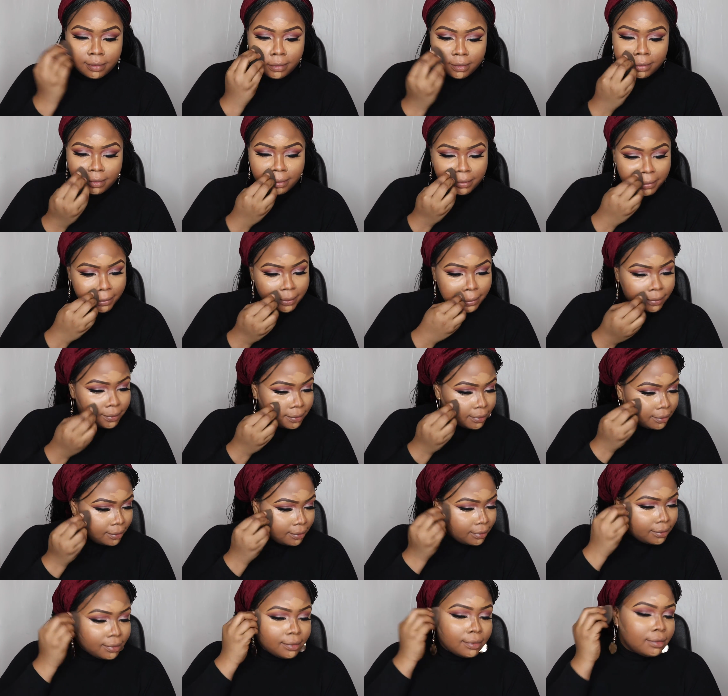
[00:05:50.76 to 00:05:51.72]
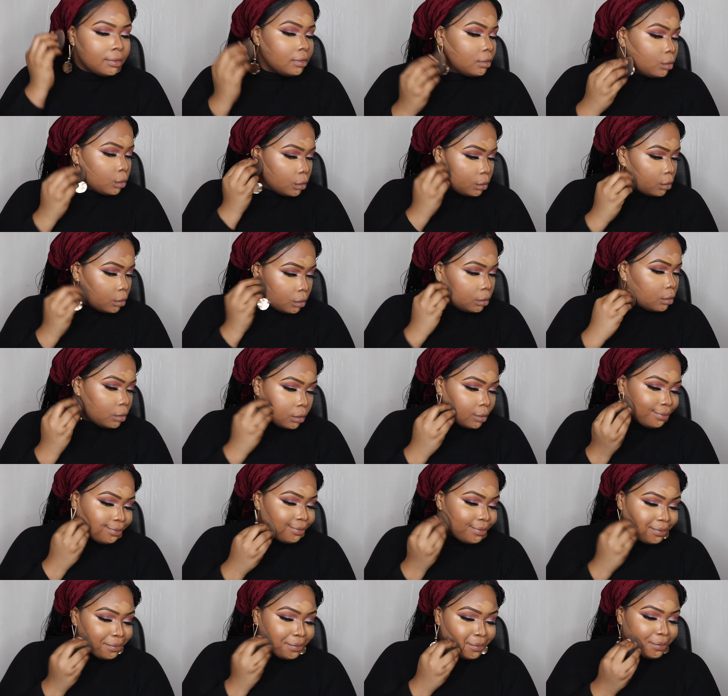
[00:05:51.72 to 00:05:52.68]

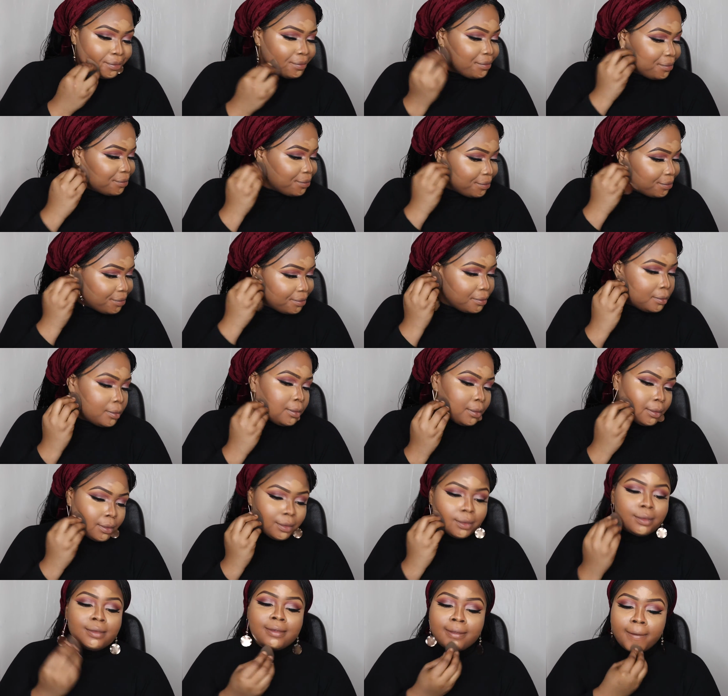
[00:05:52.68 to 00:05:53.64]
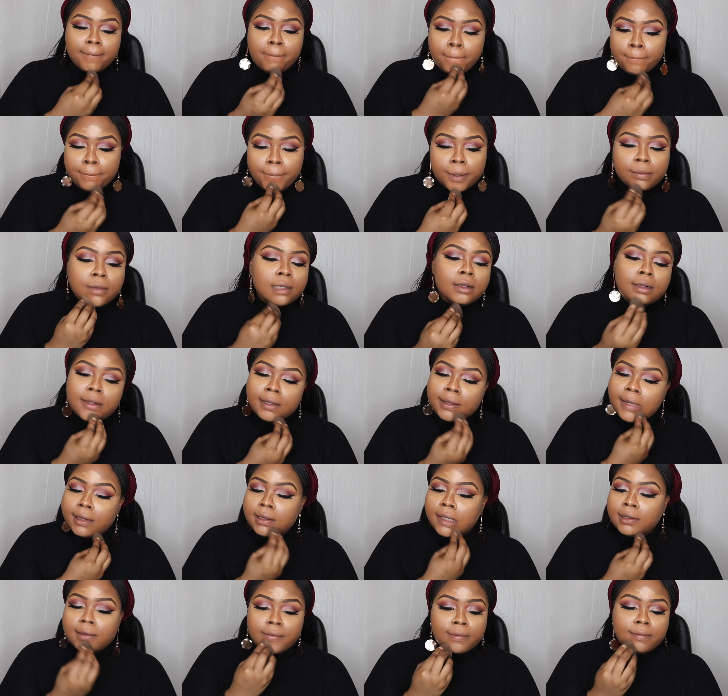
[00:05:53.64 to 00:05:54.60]

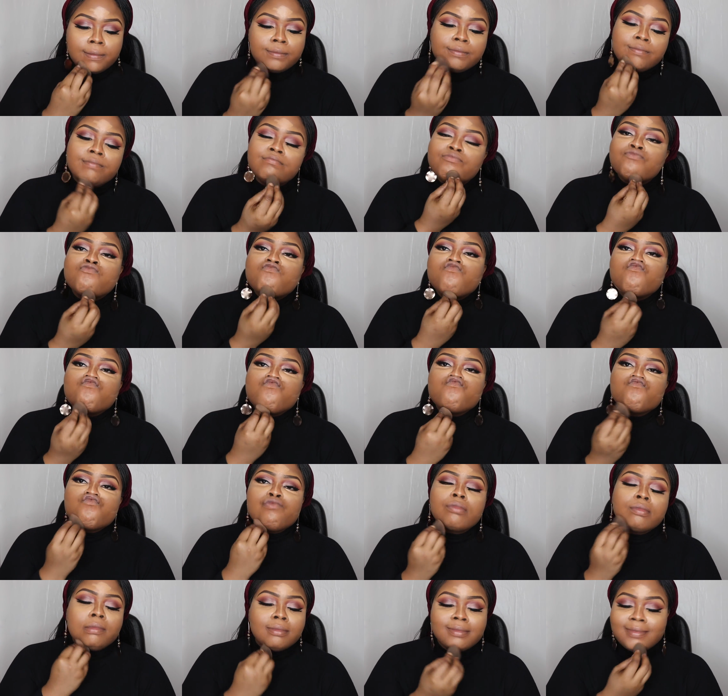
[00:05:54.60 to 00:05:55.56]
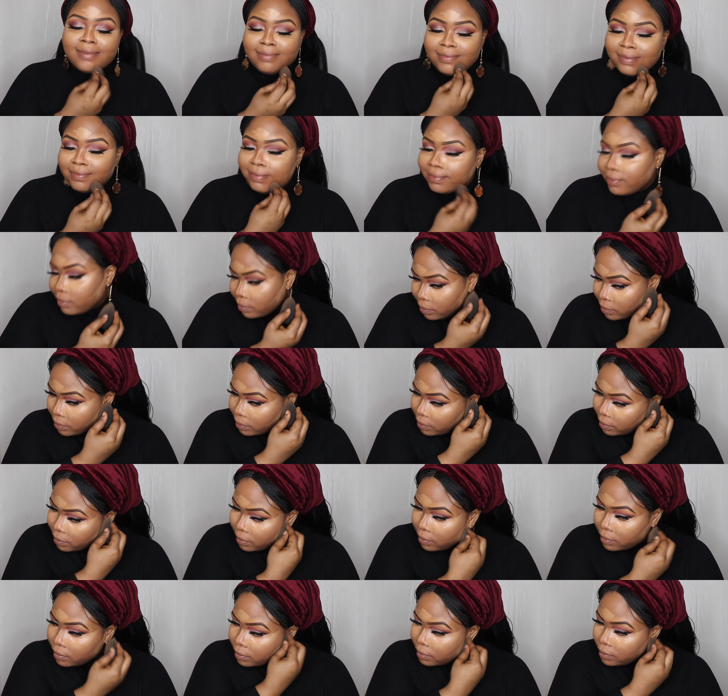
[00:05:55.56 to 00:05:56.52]

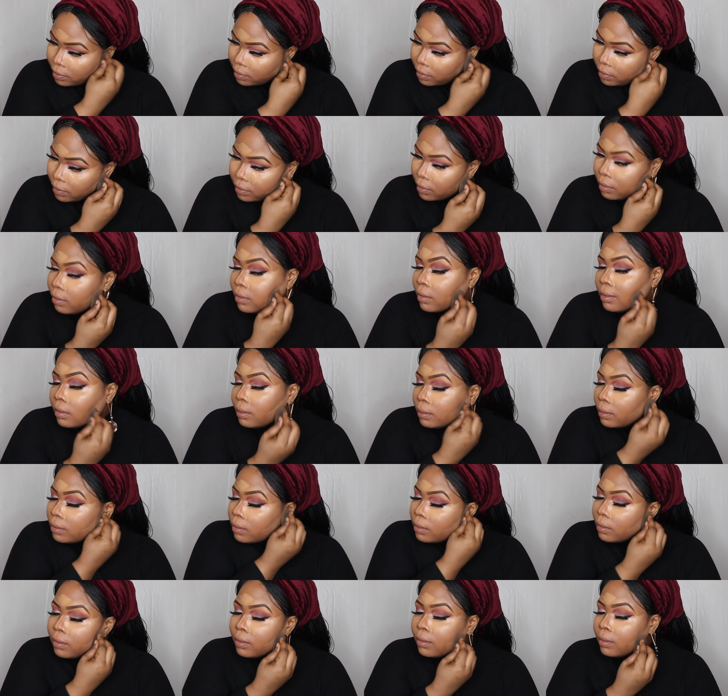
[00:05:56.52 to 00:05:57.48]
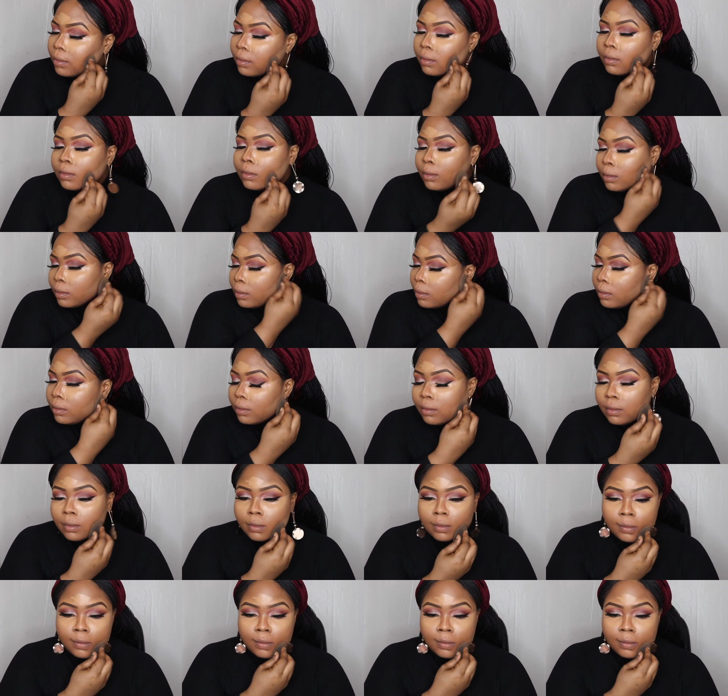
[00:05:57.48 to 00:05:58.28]
(silence)